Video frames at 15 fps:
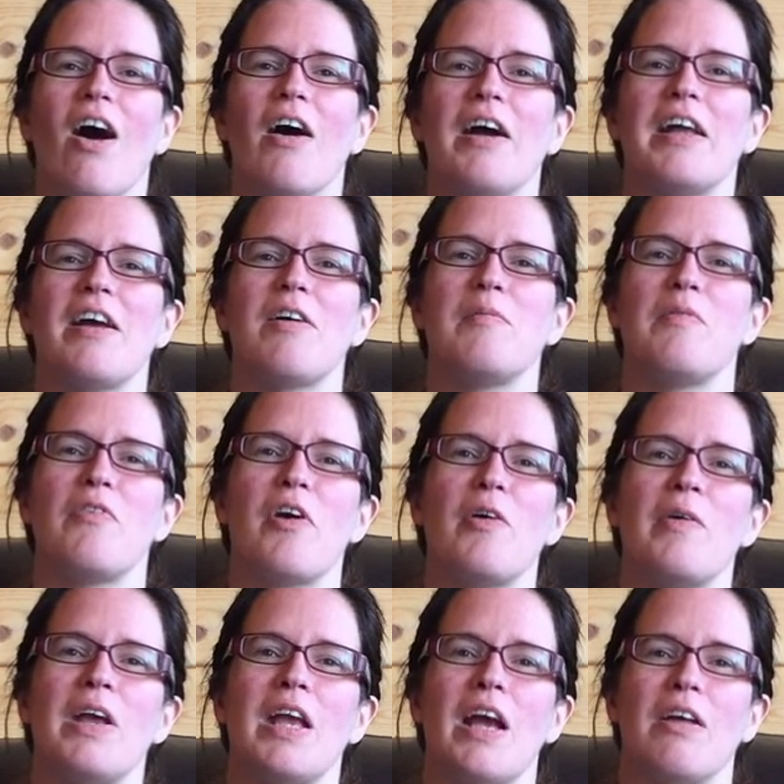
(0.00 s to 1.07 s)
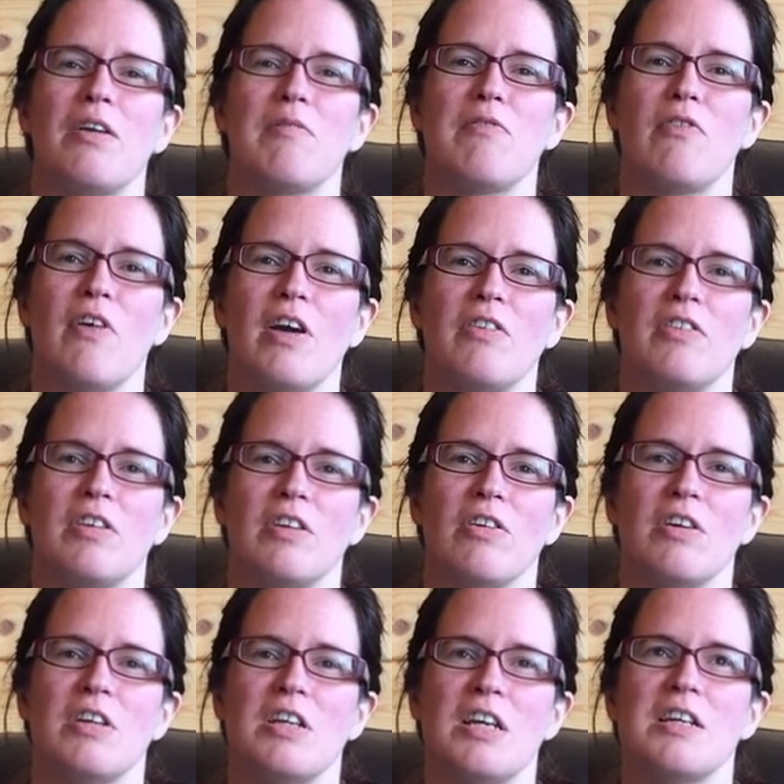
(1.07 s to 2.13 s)
Hi, I'm Zoe and I'm
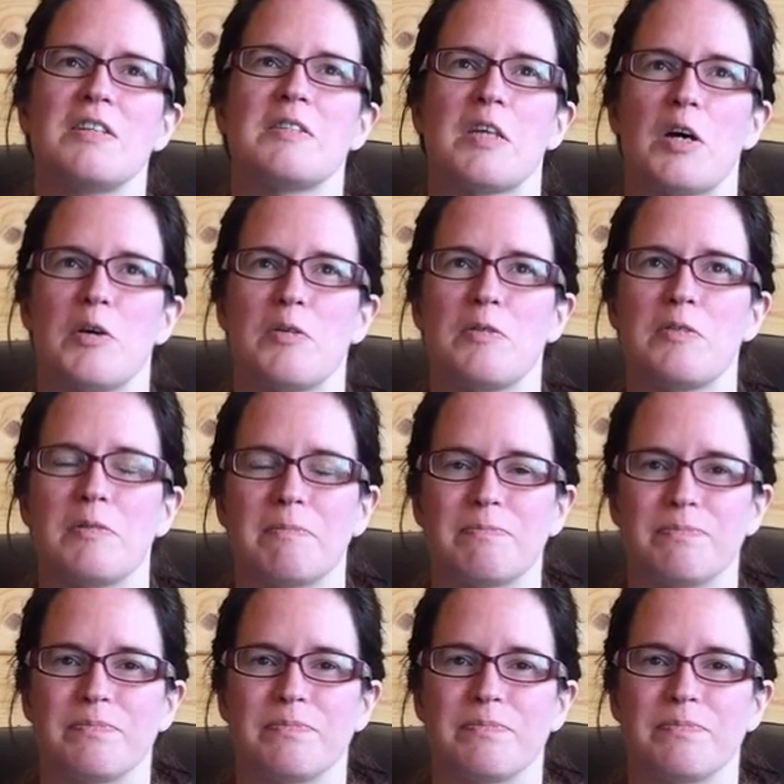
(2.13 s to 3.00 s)
39 years old.